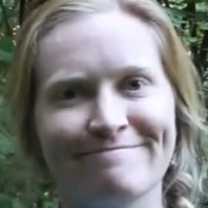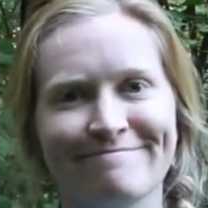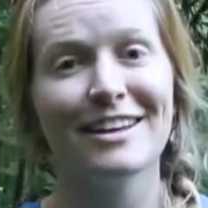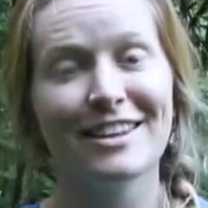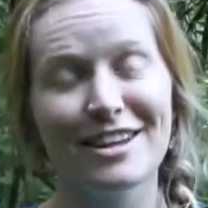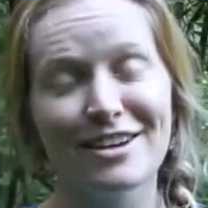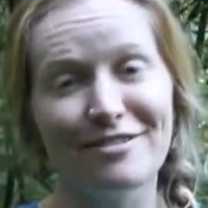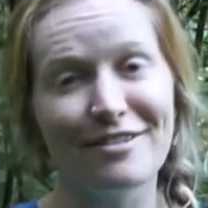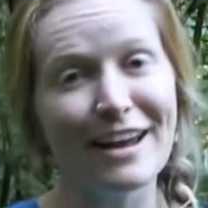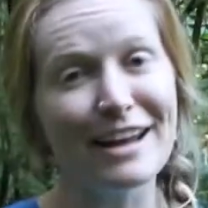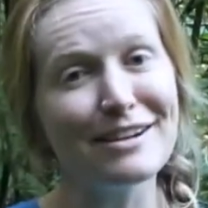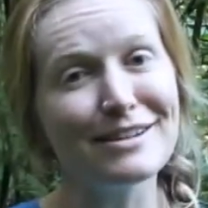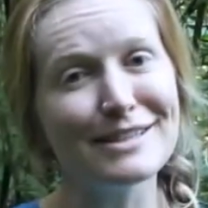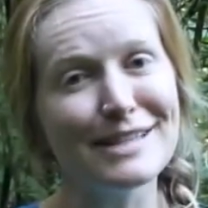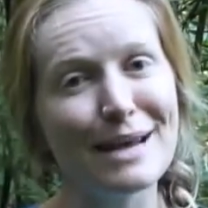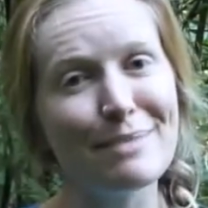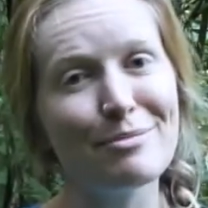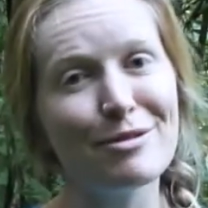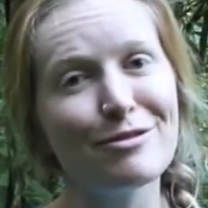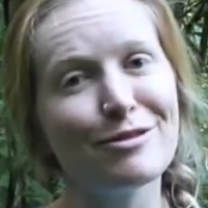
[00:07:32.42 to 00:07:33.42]
The final
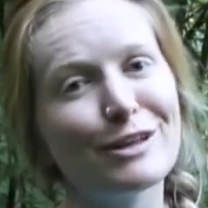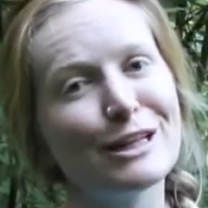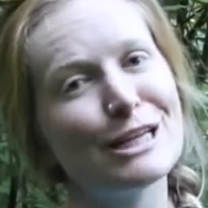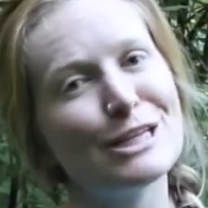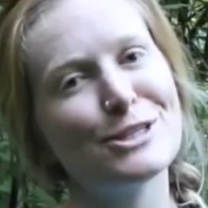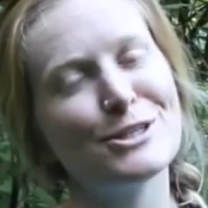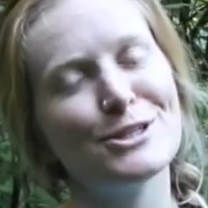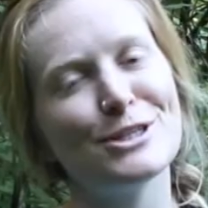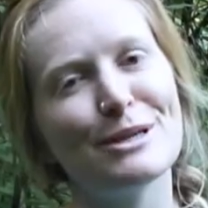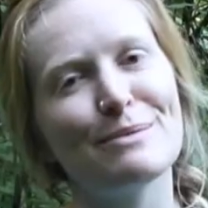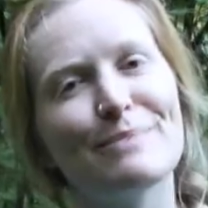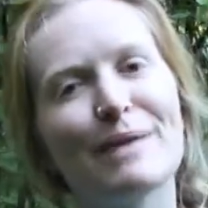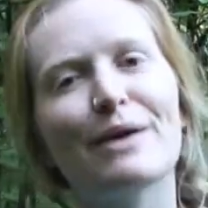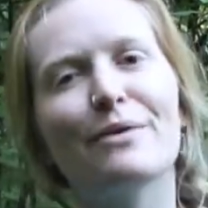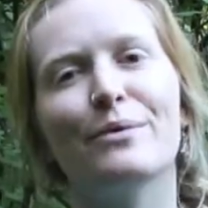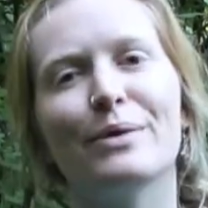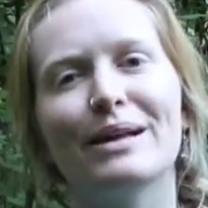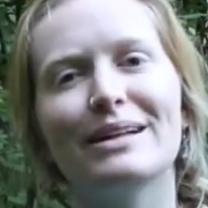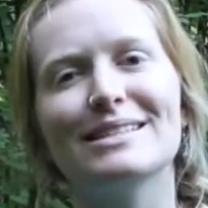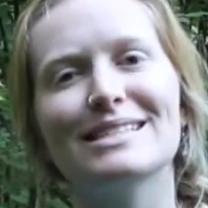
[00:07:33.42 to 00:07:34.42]
type of relationship that
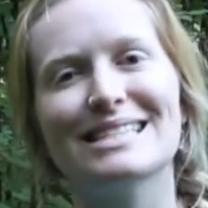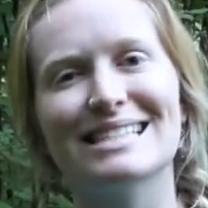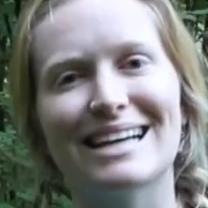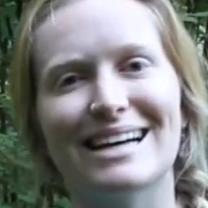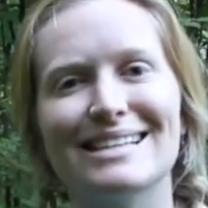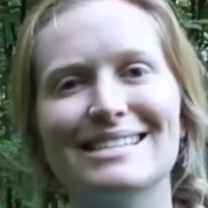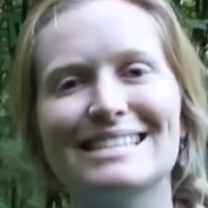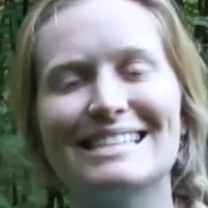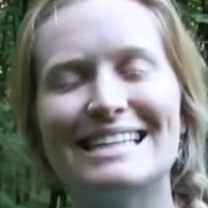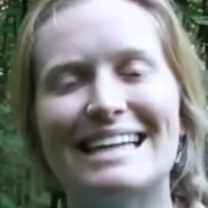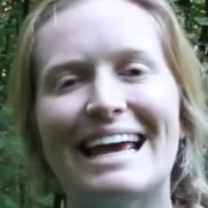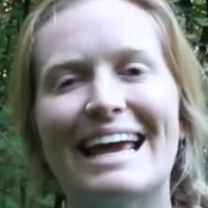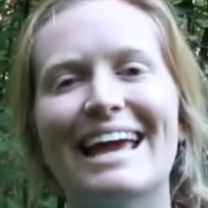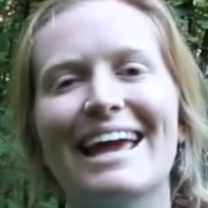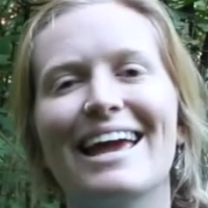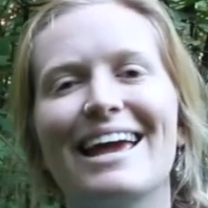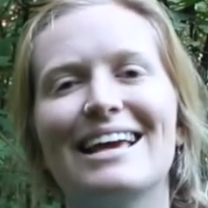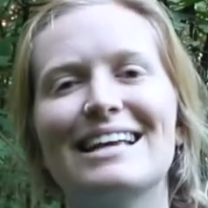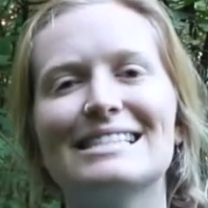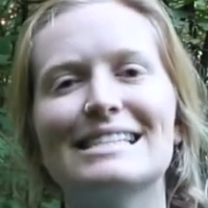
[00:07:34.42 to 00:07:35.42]
we'll discuss today
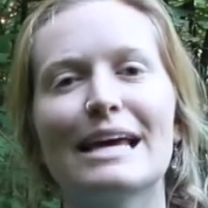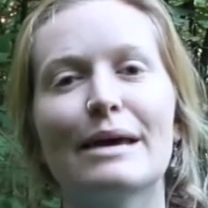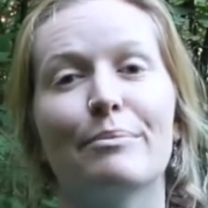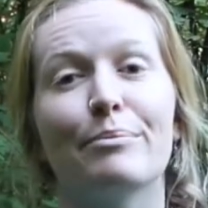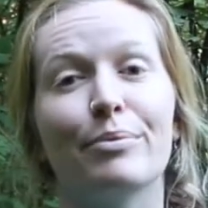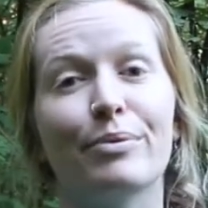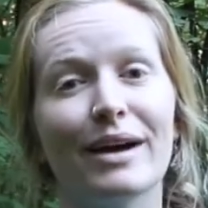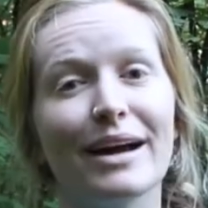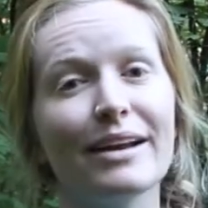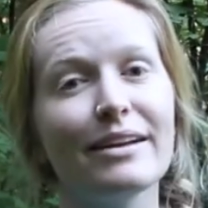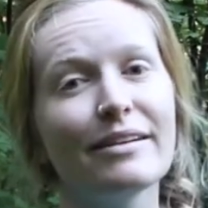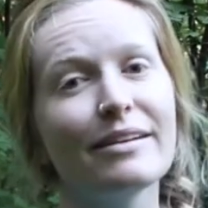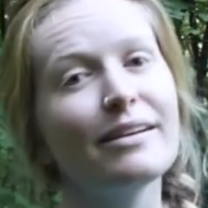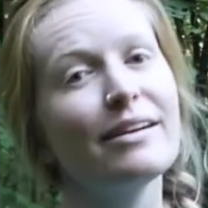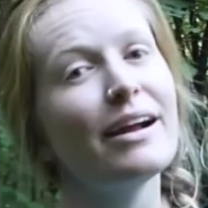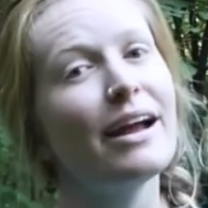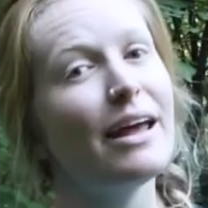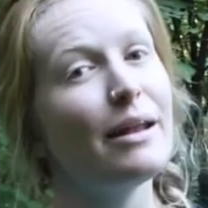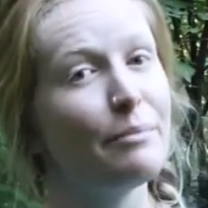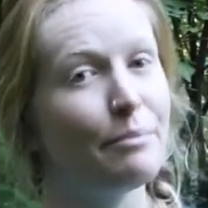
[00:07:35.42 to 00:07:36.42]
is a predator
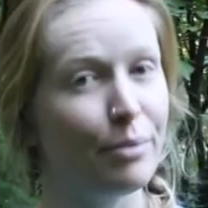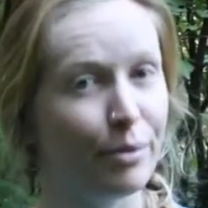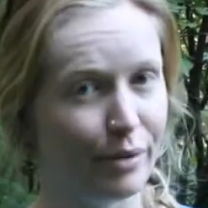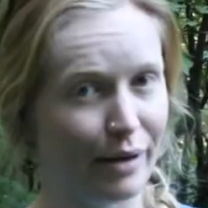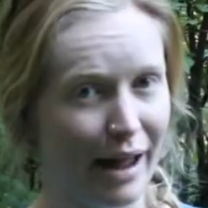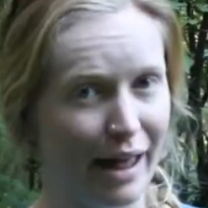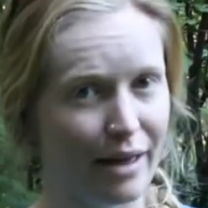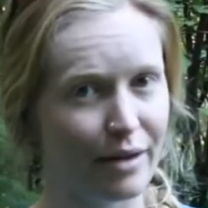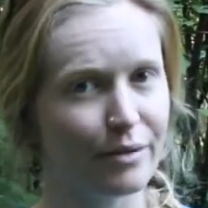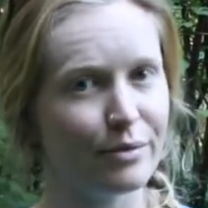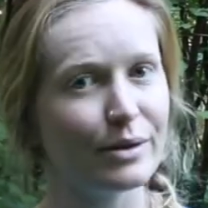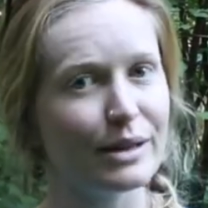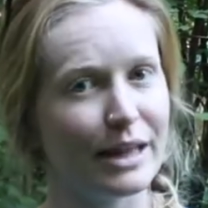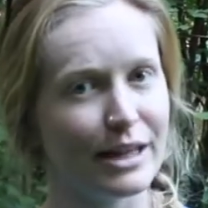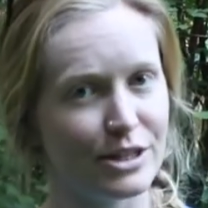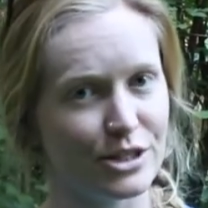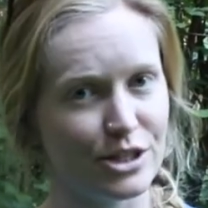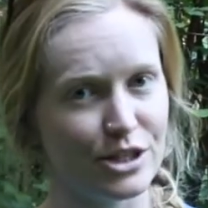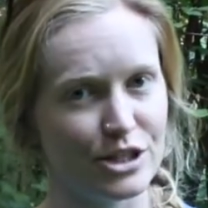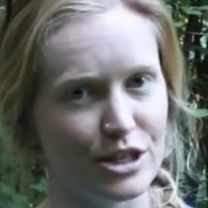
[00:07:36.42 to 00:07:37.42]
and prey
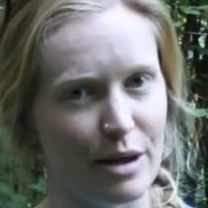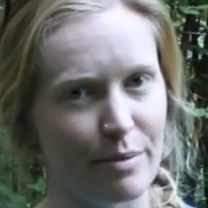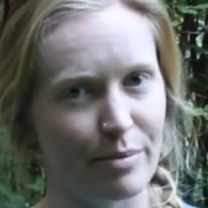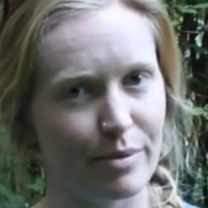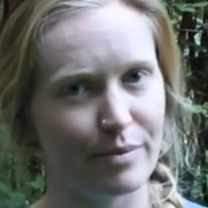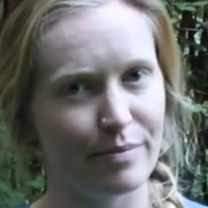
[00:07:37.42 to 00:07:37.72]
relationship.